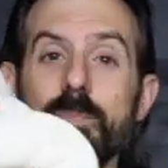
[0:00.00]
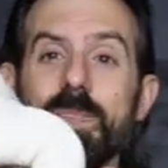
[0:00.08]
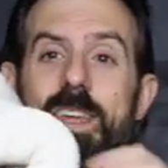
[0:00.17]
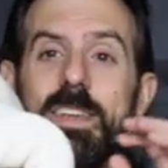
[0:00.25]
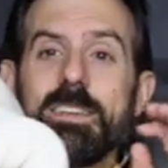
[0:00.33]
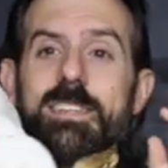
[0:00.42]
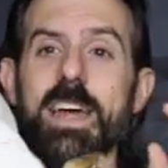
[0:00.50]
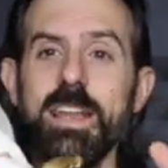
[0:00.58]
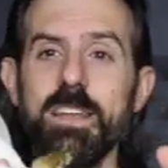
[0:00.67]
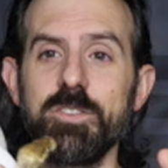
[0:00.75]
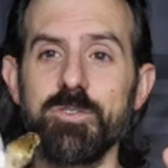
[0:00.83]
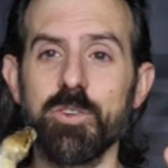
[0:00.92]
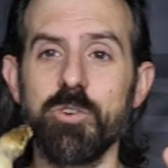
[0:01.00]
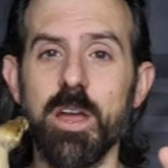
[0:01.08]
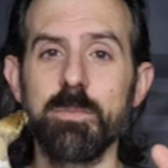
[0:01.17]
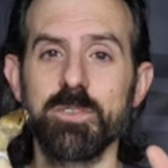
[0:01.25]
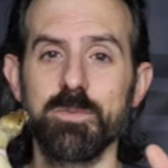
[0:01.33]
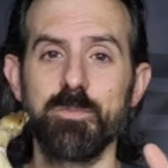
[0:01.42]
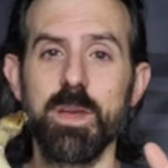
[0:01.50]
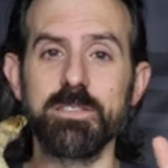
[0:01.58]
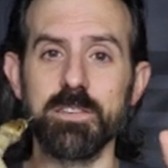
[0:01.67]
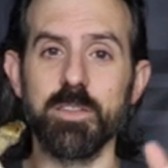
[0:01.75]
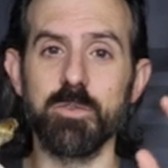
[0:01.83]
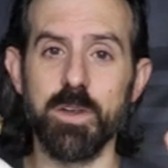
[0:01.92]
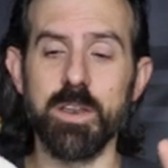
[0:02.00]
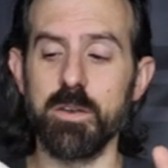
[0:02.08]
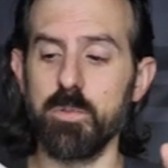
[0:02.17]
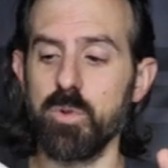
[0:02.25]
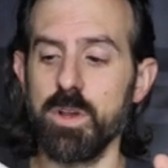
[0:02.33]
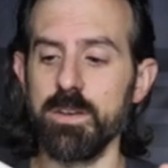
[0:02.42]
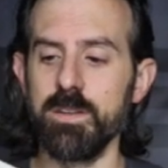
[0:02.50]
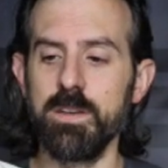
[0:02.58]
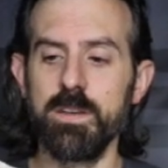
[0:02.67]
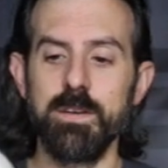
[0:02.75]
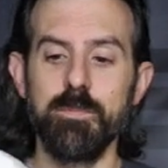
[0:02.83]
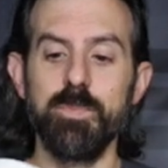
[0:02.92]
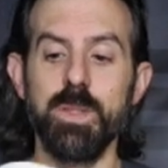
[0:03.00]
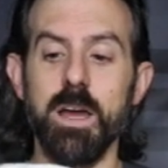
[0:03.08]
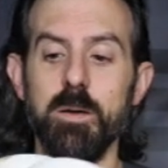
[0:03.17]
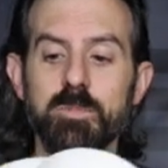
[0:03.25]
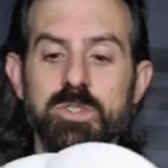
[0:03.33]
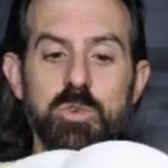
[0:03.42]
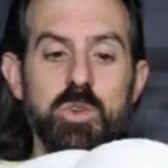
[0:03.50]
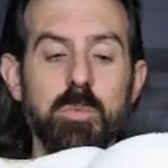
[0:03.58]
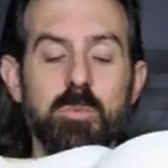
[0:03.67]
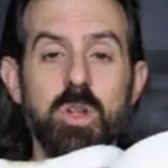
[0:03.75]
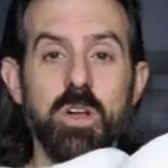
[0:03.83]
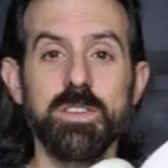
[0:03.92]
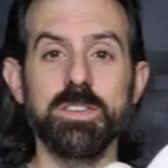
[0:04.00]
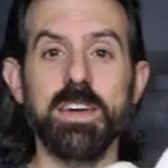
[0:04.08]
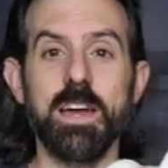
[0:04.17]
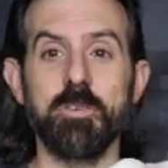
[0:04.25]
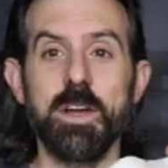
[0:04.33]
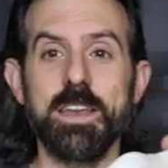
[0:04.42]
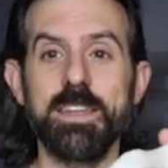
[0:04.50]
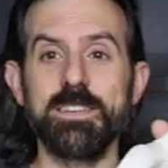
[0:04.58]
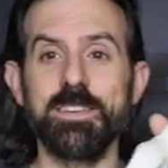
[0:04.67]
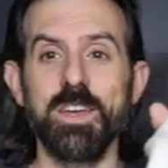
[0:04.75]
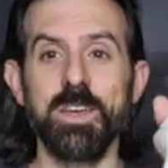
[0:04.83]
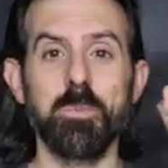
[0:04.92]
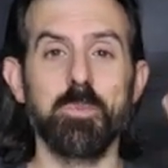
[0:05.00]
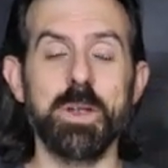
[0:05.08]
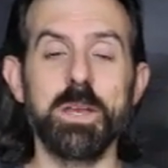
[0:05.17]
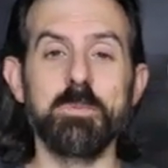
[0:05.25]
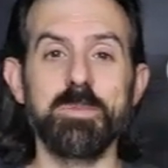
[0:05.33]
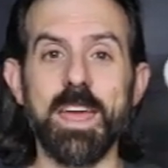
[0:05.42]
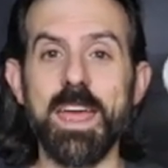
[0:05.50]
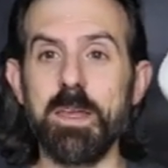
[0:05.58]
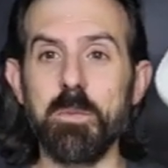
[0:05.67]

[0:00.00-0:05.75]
and he's 900 grams and basically ready to breed. So you can plug this guy right in, breed him to any